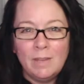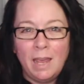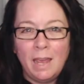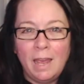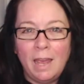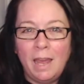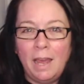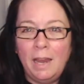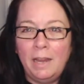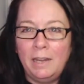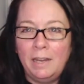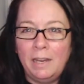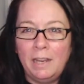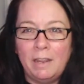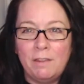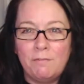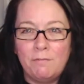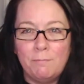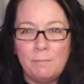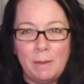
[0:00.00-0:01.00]
And
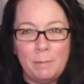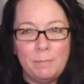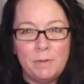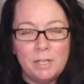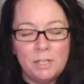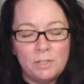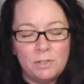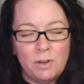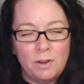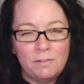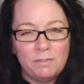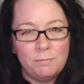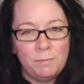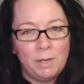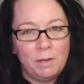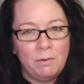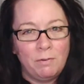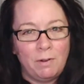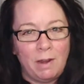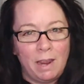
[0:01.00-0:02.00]
if memory serves me
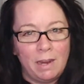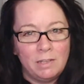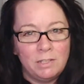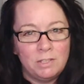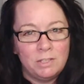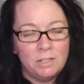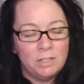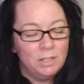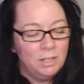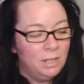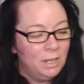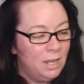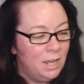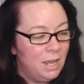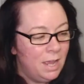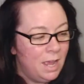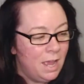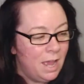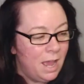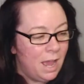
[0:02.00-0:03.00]
correct,
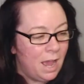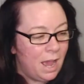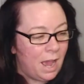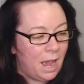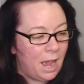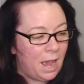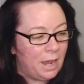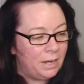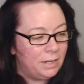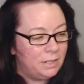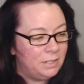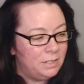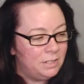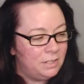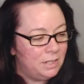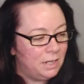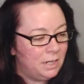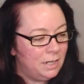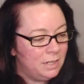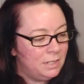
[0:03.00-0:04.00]
I
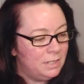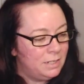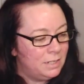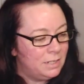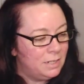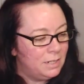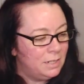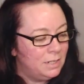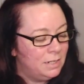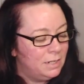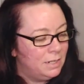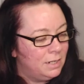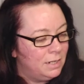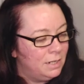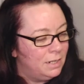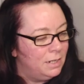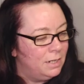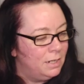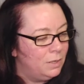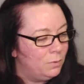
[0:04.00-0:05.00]
did
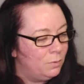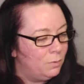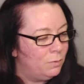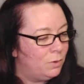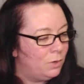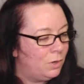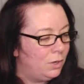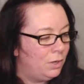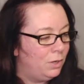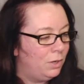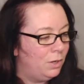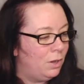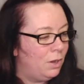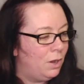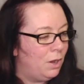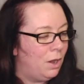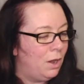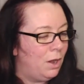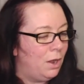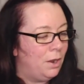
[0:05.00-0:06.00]
work
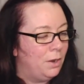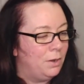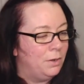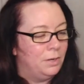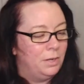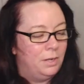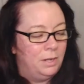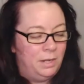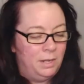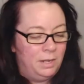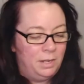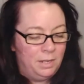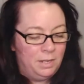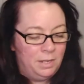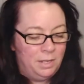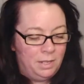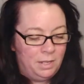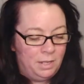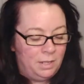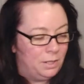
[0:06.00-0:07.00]
on
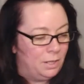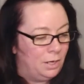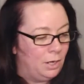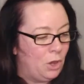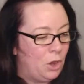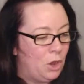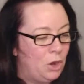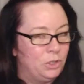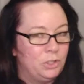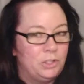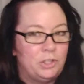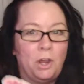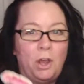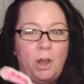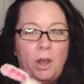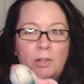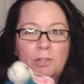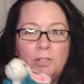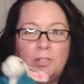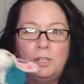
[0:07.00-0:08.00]
the long
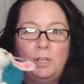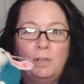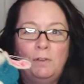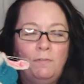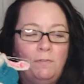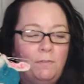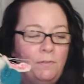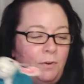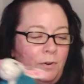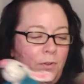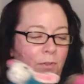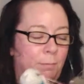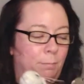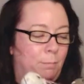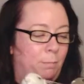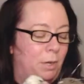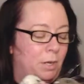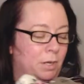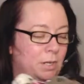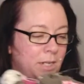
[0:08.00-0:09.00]
johns for the
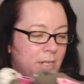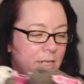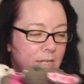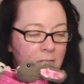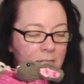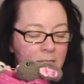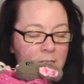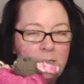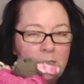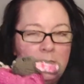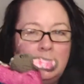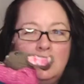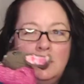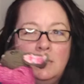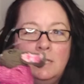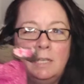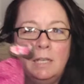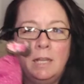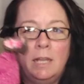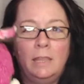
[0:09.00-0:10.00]
bunnies
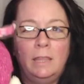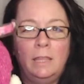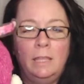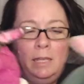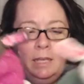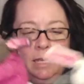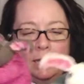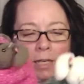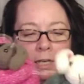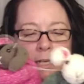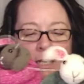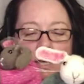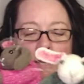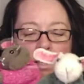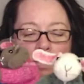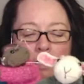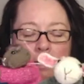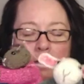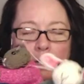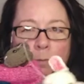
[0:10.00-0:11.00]
in the
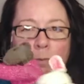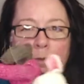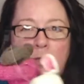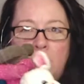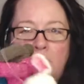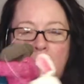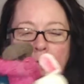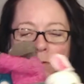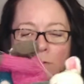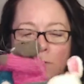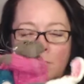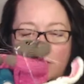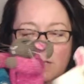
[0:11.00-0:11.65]
last episode,